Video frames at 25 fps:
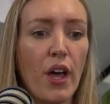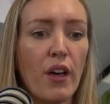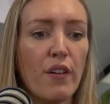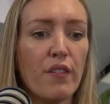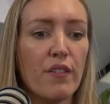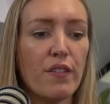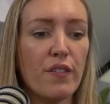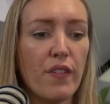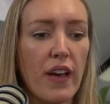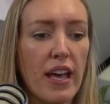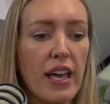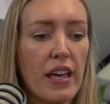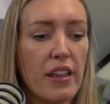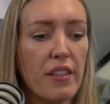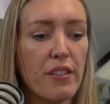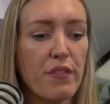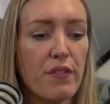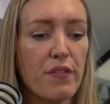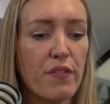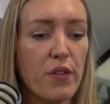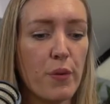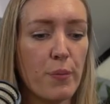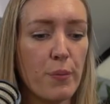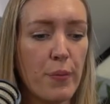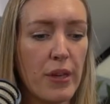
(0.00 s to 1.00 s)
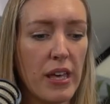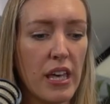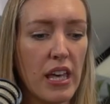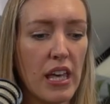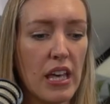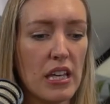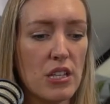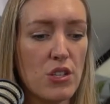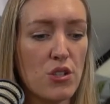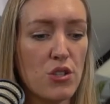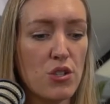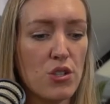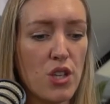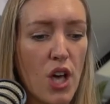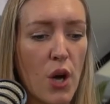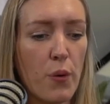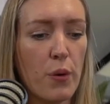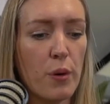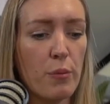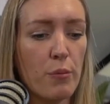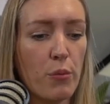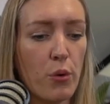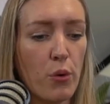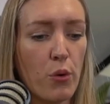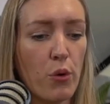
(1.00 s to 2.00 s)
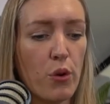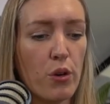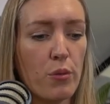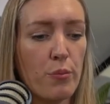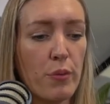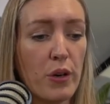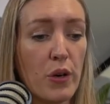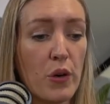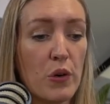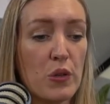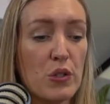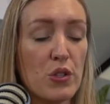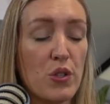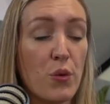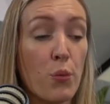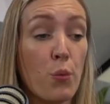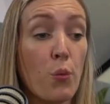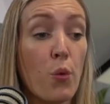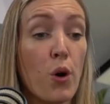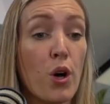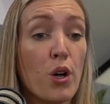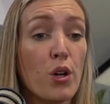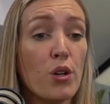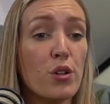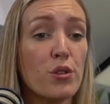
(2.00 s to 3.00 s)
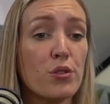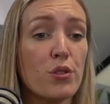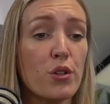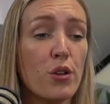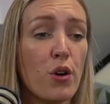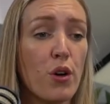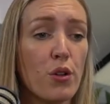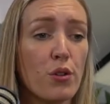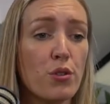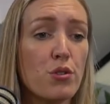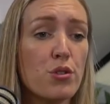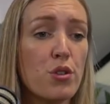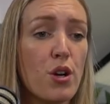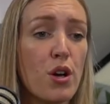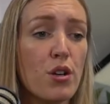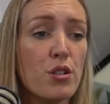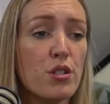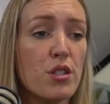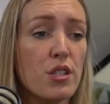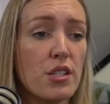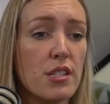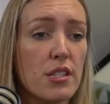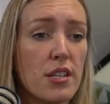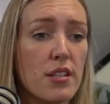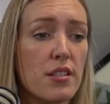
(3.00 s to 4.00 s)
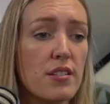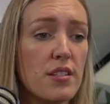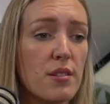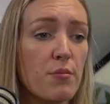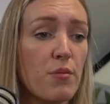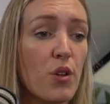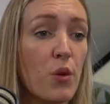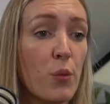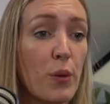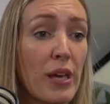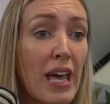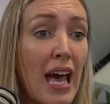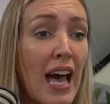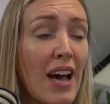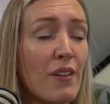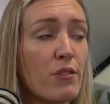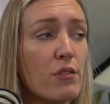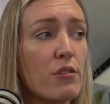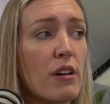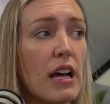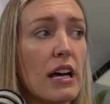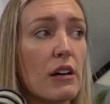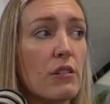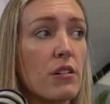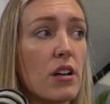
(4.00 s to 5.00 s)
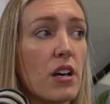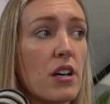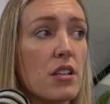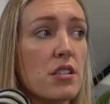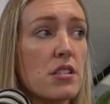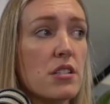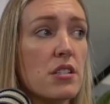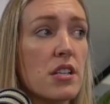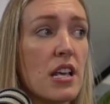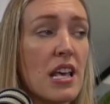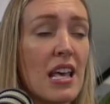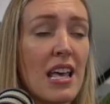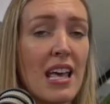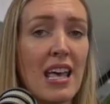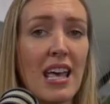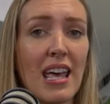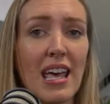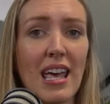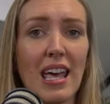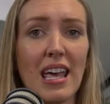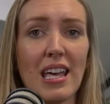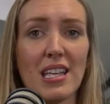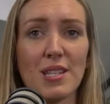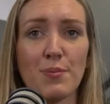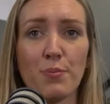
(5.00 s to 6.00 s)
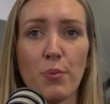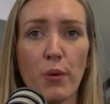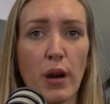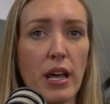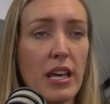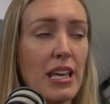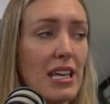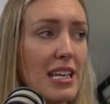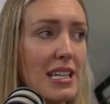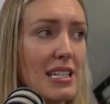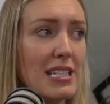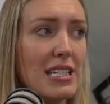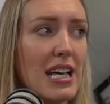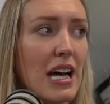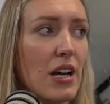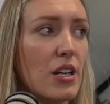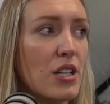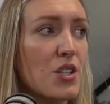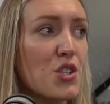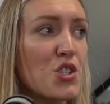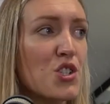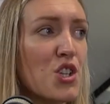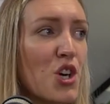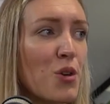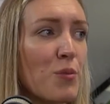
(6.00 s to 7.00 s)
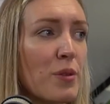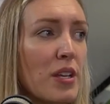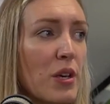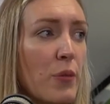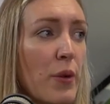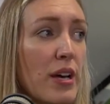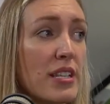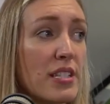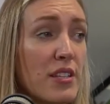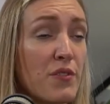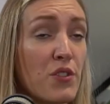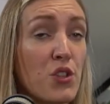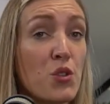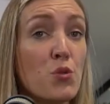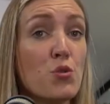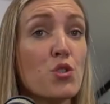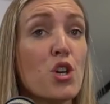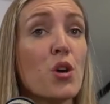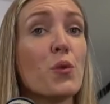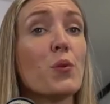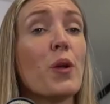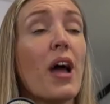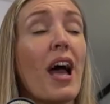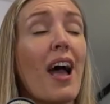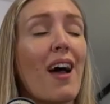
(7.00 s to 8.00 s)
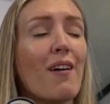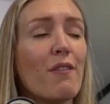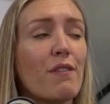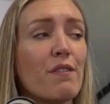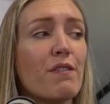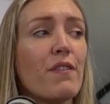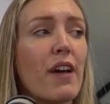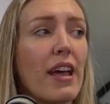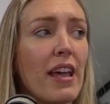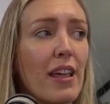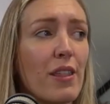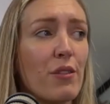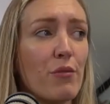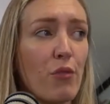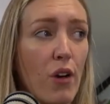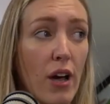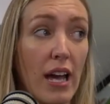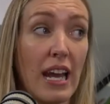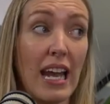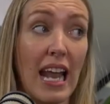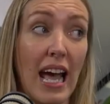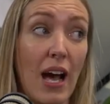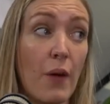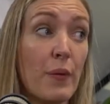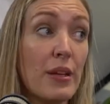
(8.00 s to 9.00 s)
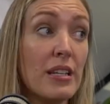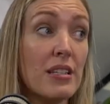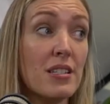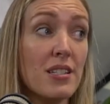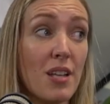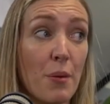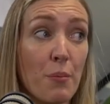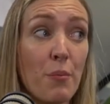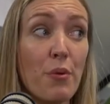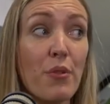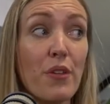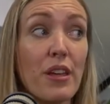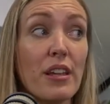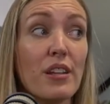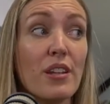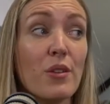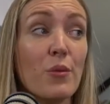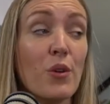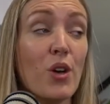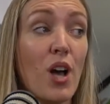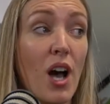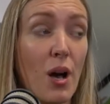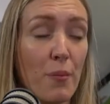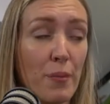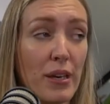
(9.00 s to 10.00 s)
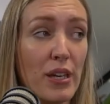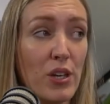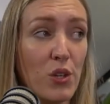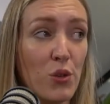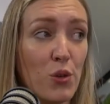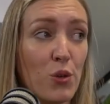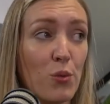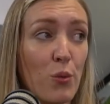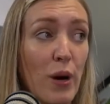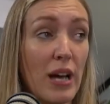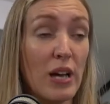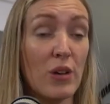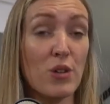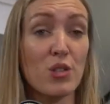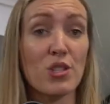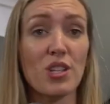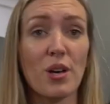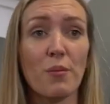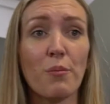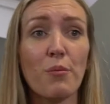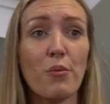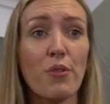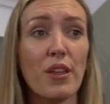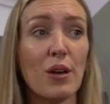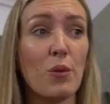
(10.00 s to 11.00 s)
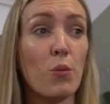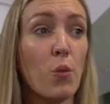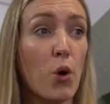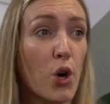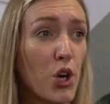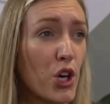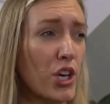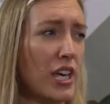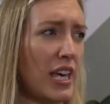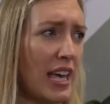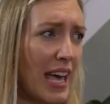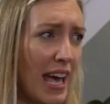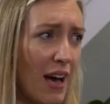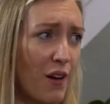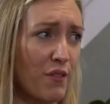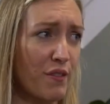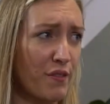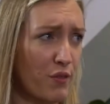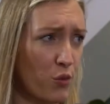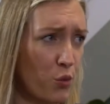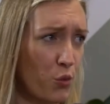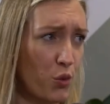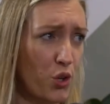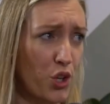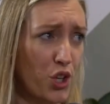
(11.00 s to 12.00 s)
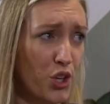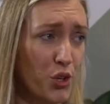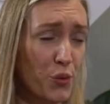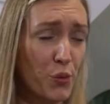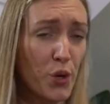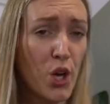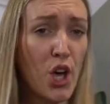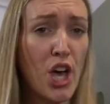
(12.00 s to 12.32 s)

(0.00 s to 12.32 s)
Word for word: Faith for me is so important because the world, the construct, the system that we have around us is breaking down in so many ways. If you don't have faith right now in something coming your way or something working out for you,